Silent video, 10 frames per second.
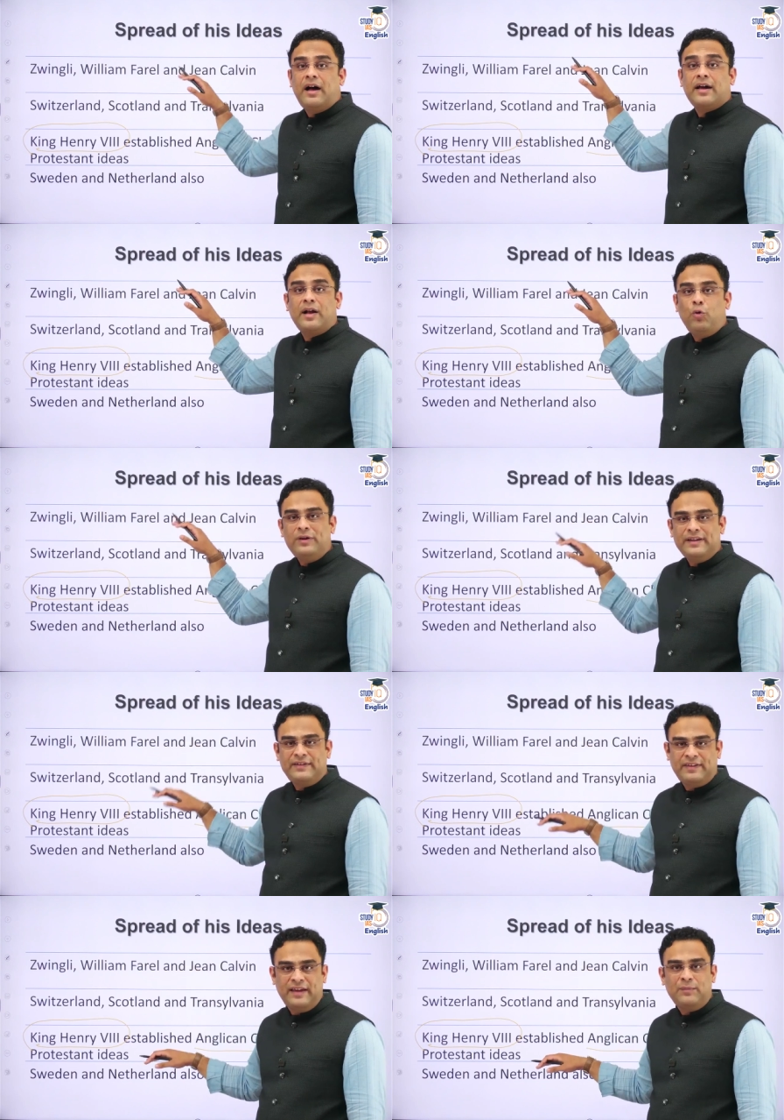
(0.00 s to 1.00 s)
around
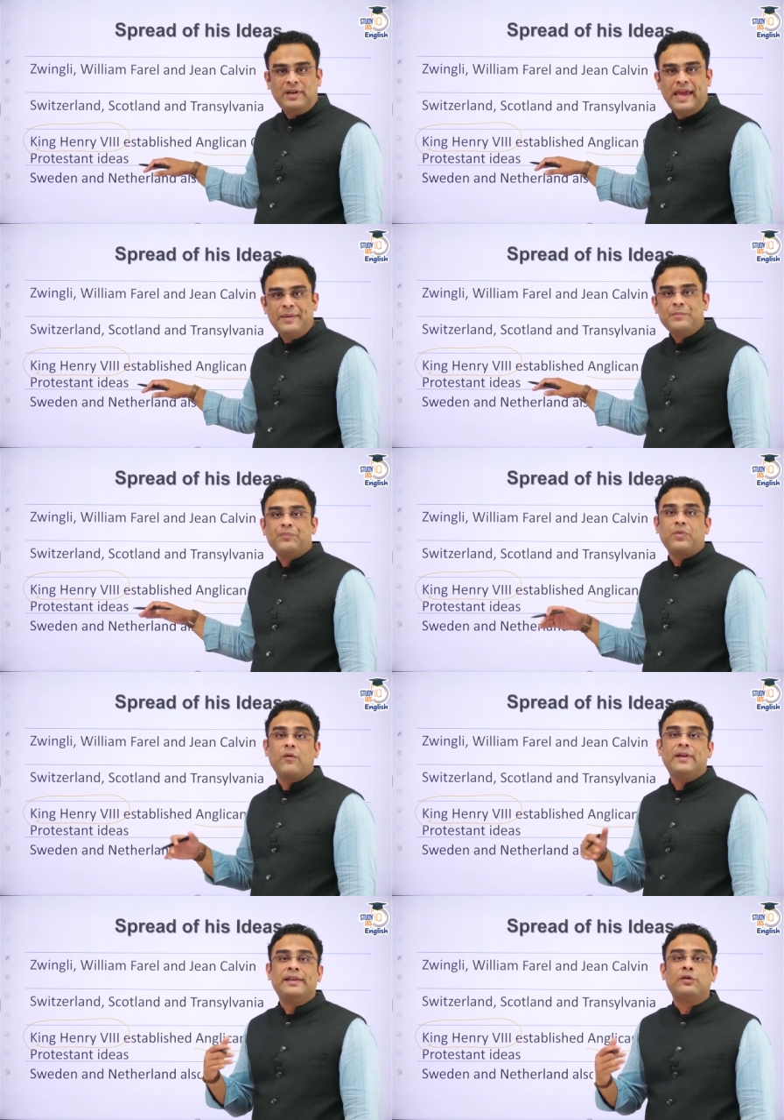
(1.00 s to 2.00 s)
this same time,
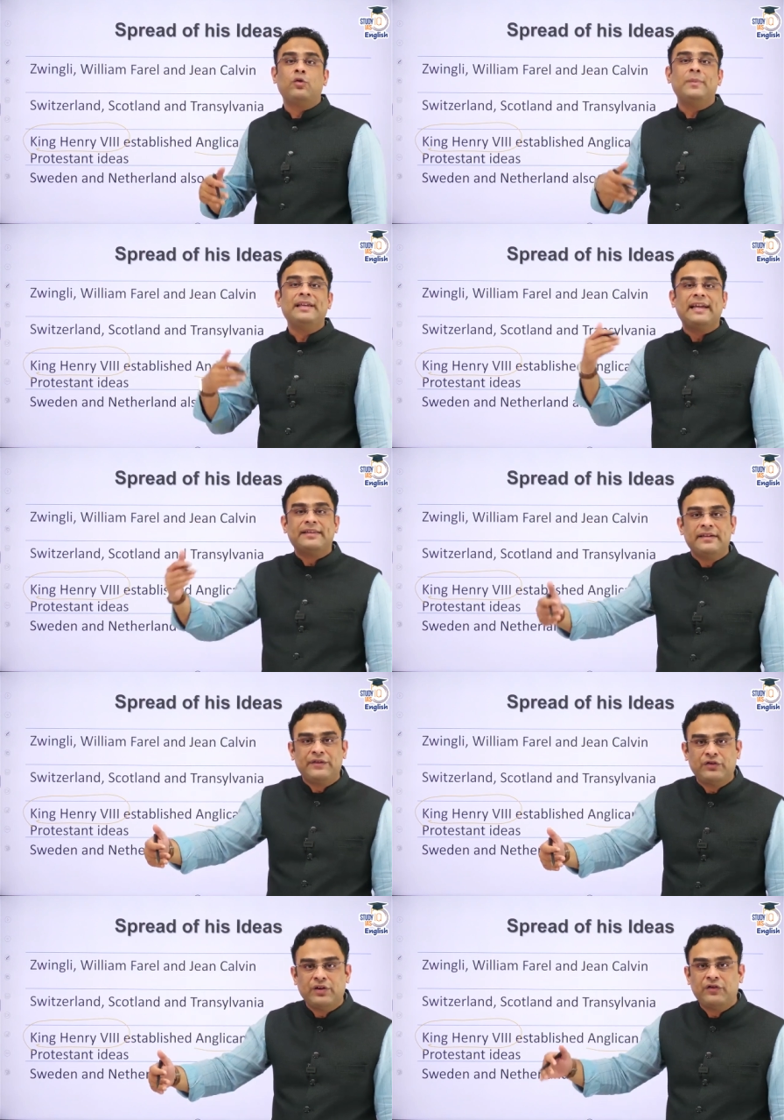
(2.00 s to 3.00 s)
when the Roman
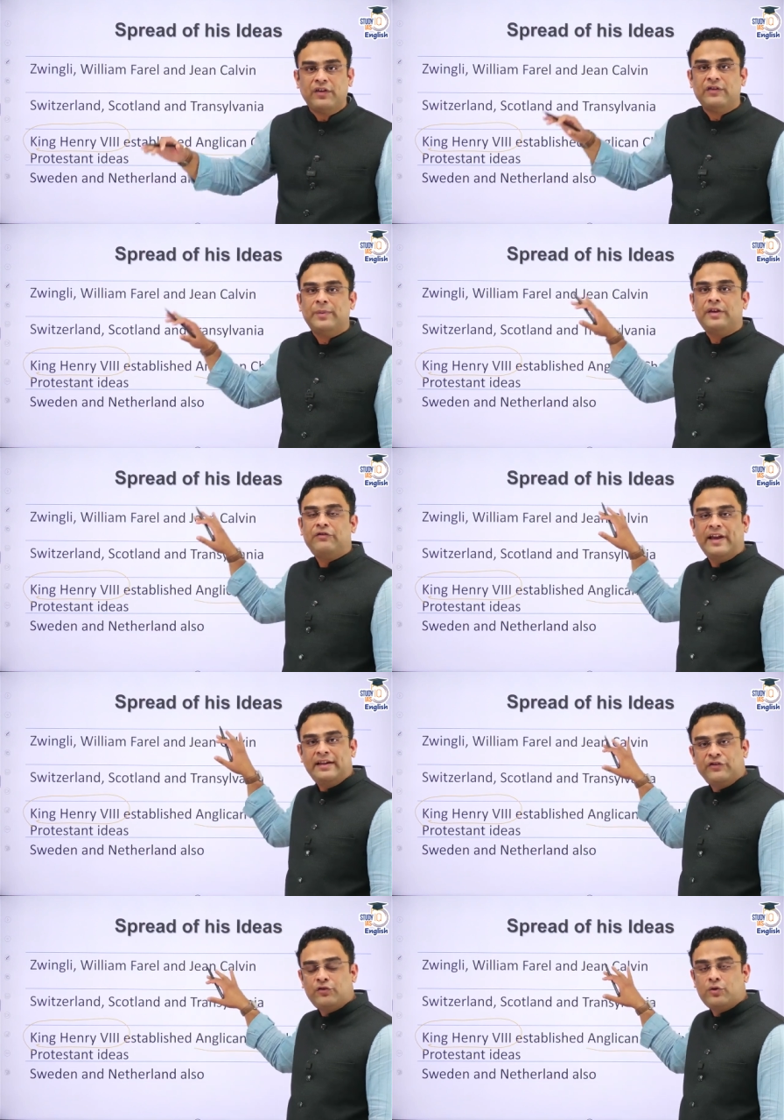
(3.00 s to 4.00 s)
Catholic Church is being
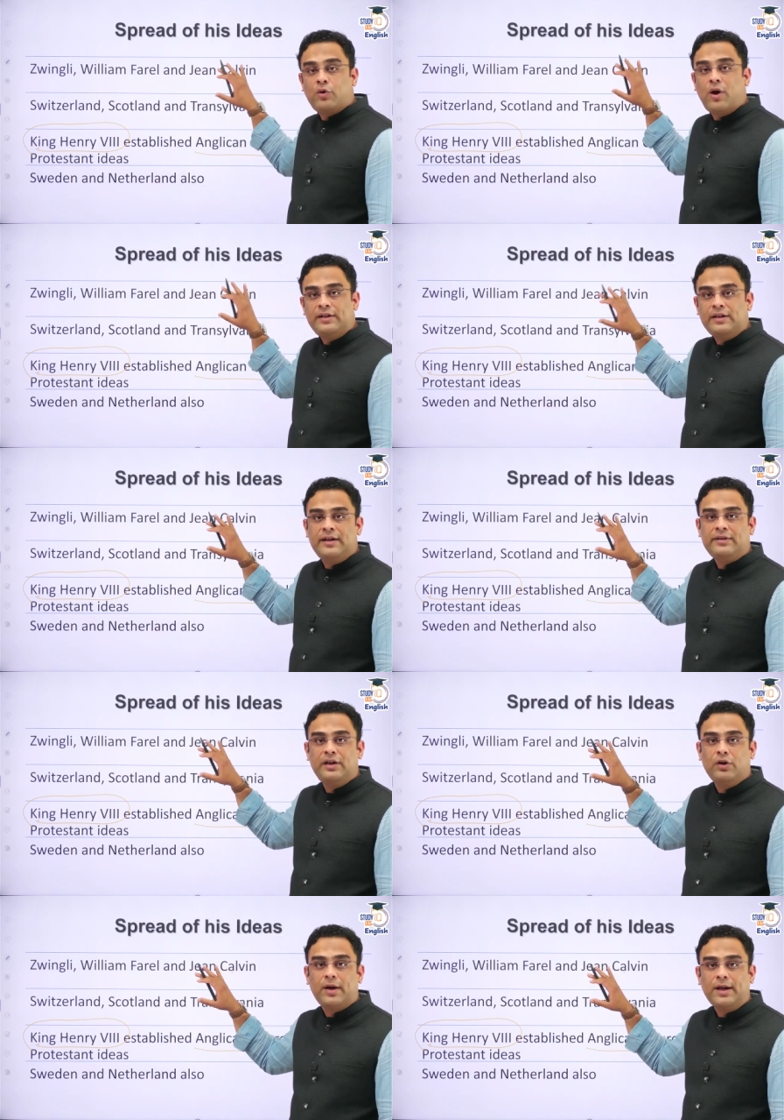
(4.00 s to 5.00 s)
challenged on continental
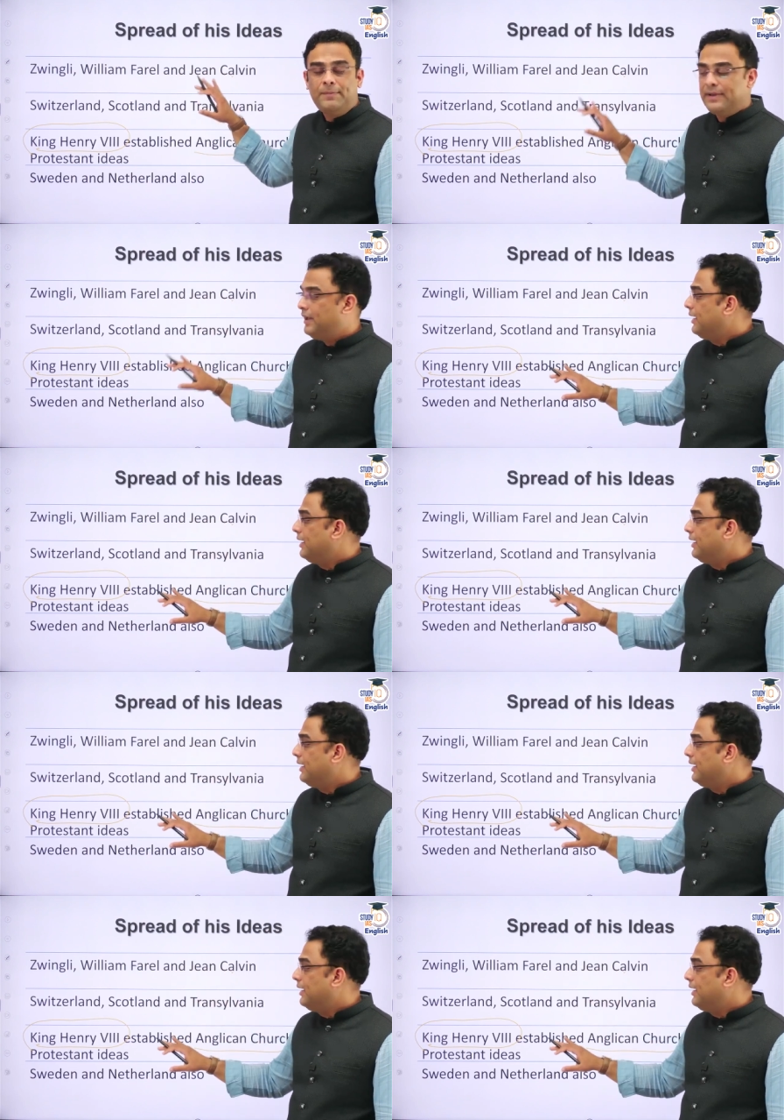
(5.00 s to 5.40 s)
Europe,